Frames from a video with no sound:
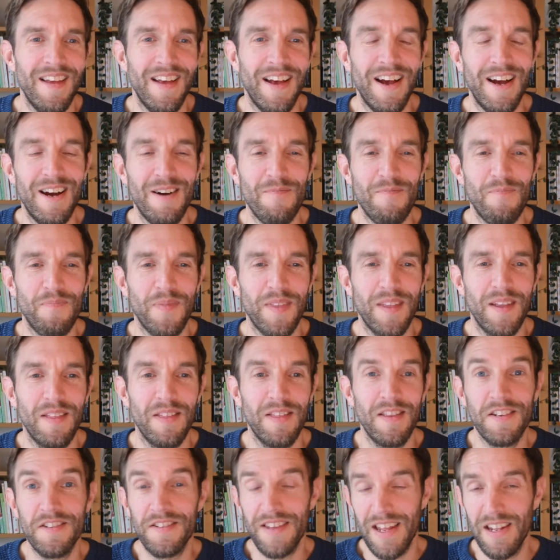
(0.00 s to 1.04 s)
um,
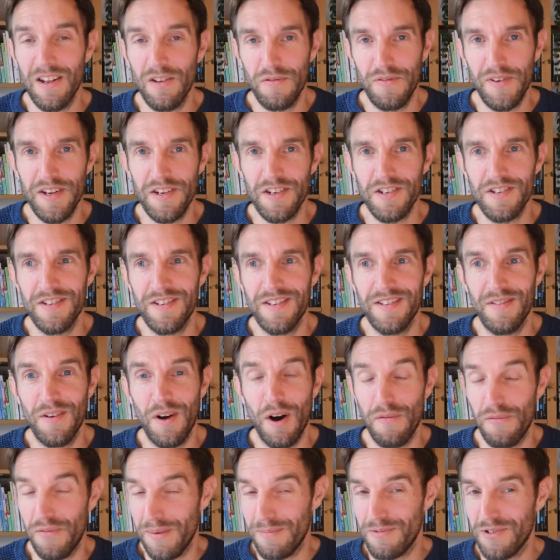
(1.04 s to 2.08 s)
the standard yeah. features
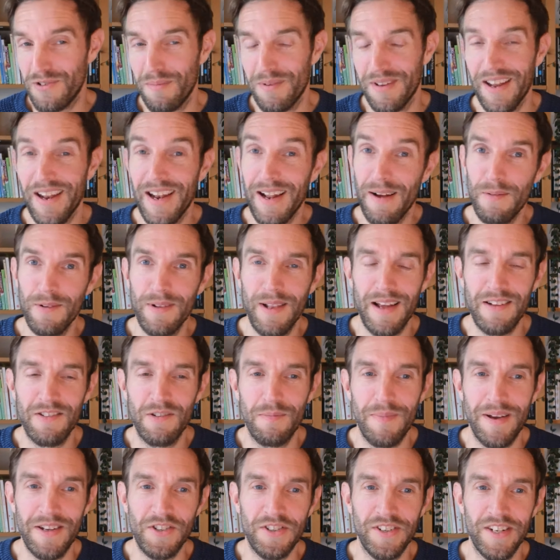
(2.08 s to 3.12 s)
of Vimscript that i would like
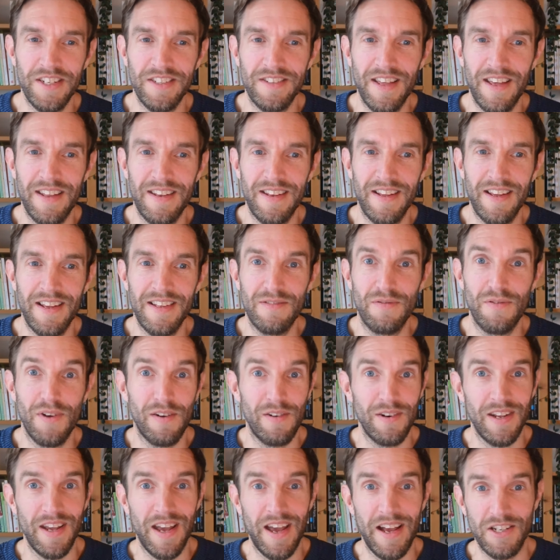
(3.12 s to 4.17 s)
to mention is that it's
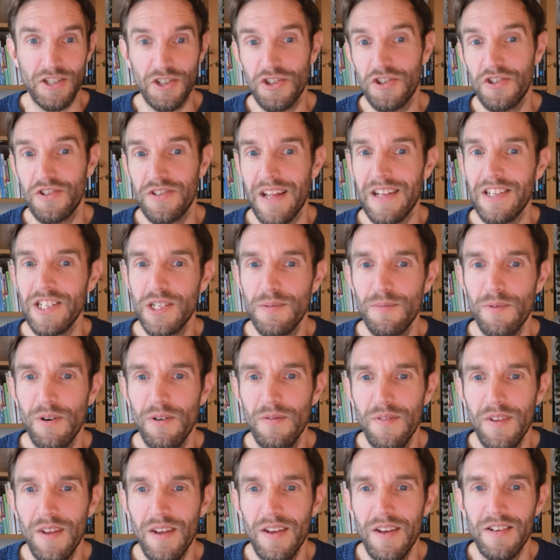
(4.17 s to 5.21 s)
very
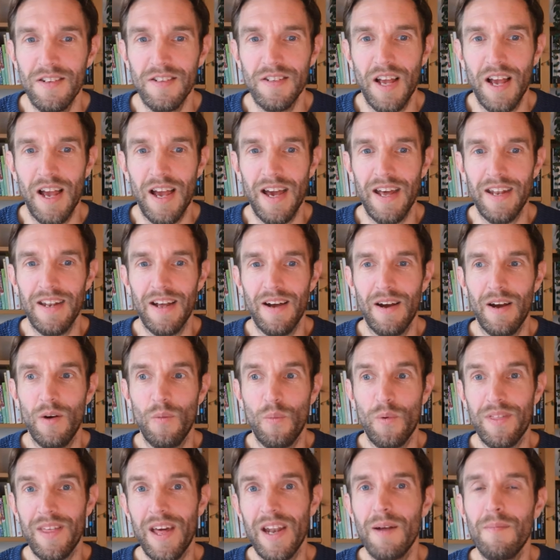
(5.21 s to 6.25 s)
extensible and uh,
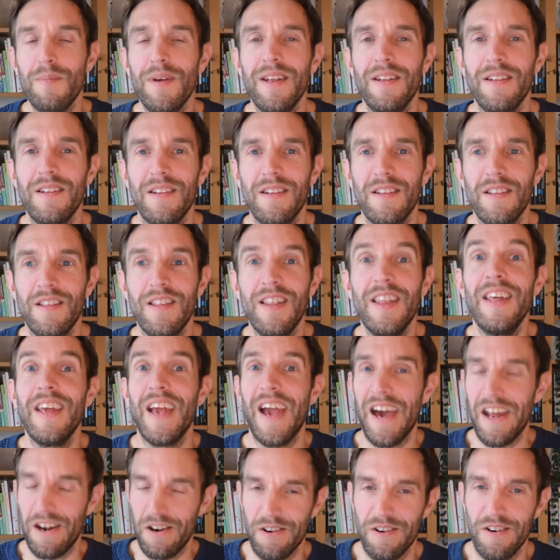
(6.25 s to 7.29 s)
with that i mean mm-hmm. the
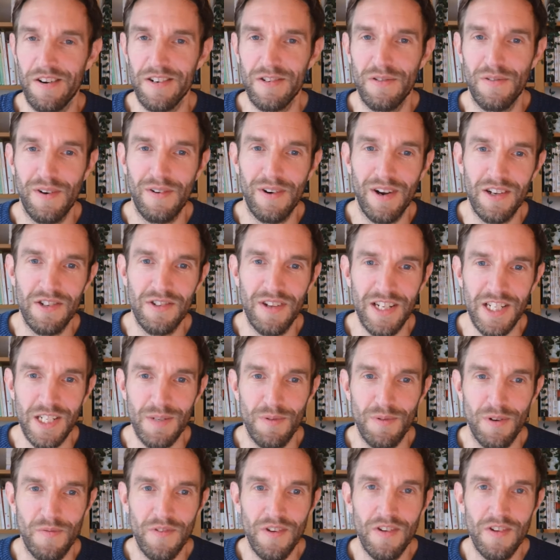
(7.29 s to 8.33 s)
editor is very
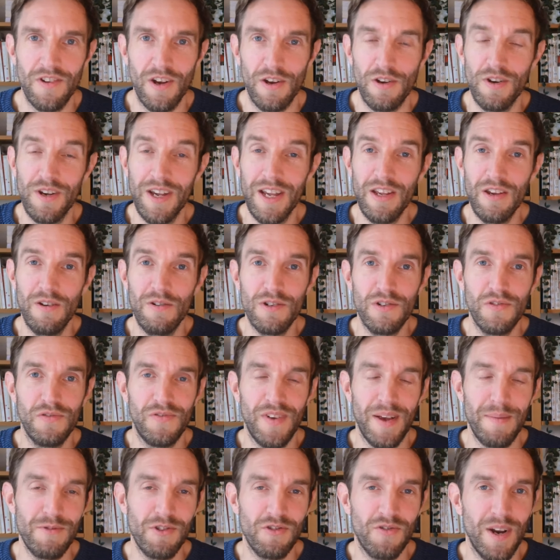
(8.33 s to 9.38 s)
extensible so you can use
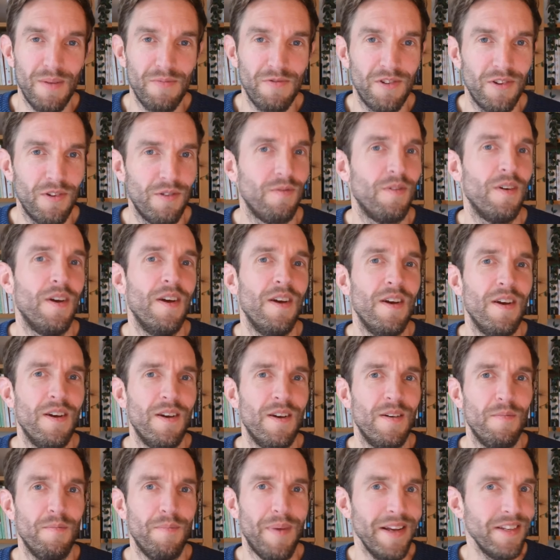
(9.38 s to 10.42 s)
vimscript to
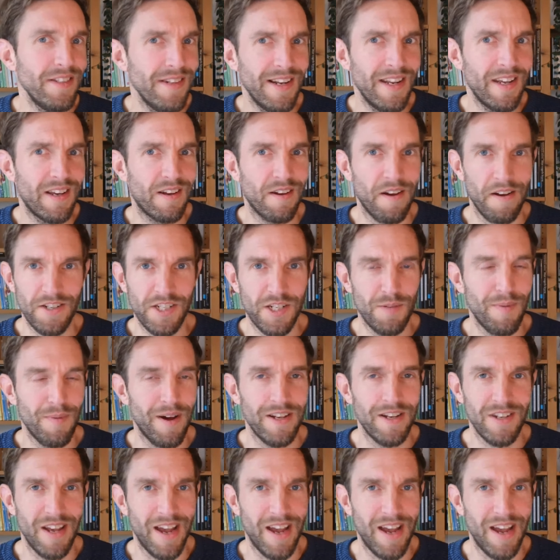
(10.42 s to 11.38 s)
basically customize